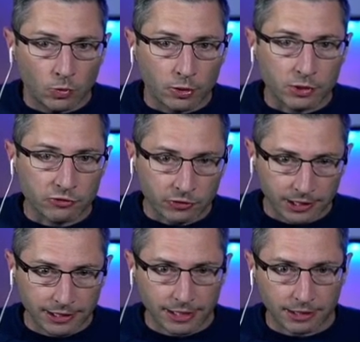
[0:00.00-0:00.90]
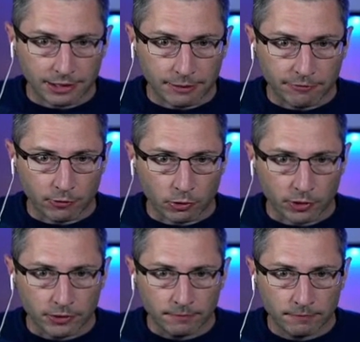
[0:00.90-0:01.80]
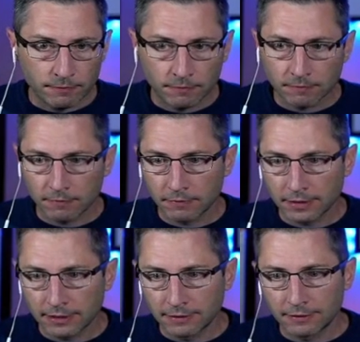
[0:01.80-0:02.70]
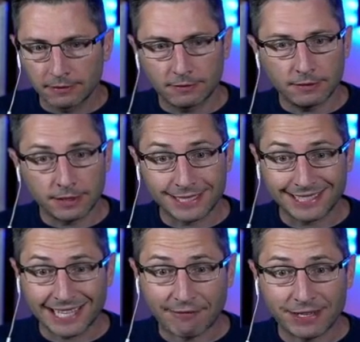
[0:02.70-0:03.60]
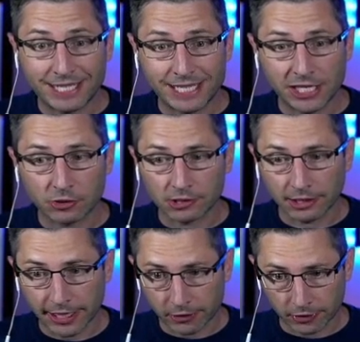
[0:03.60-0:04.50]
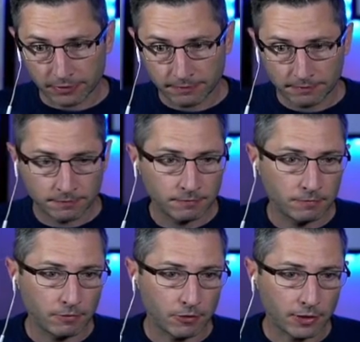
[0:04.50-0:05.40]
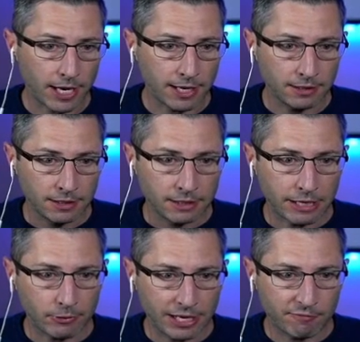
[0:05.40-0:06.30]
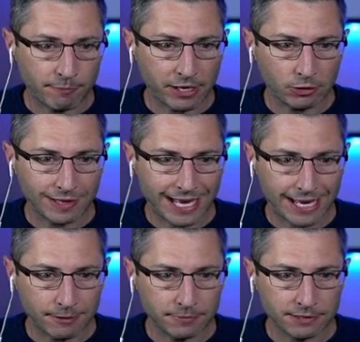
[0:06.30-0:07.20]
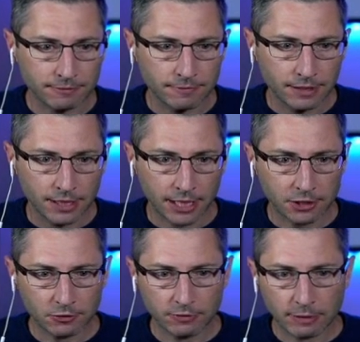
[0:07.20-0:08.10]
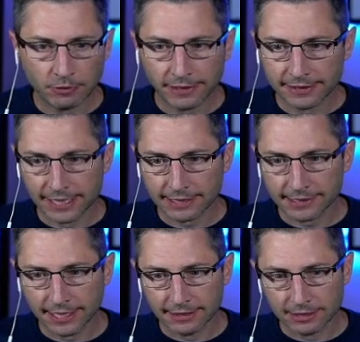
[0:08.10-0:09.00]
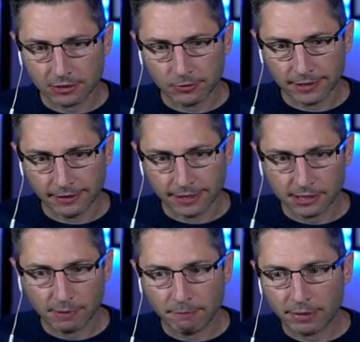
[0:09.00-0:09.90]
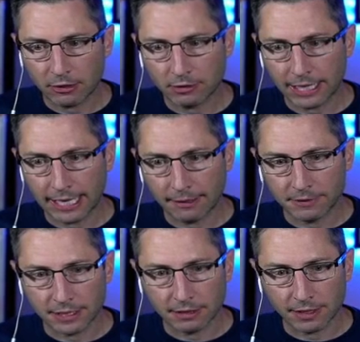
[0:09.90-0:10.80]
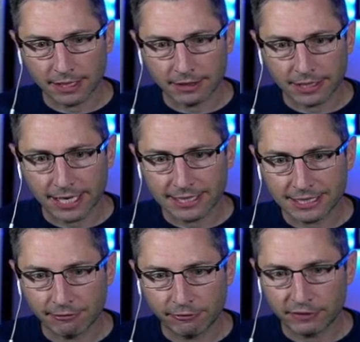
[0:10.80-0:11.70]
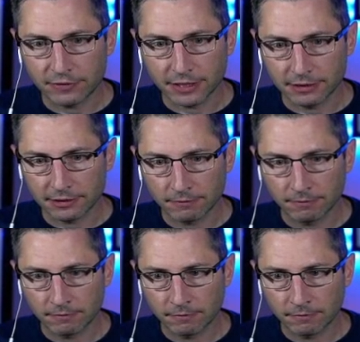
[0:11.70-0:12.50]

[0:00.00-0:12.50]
there was really a leap forward 70 years later. Okay, now we have Bell Labs. And I don't remember the exact scientist who did this, but Bell Labs in like the 1950s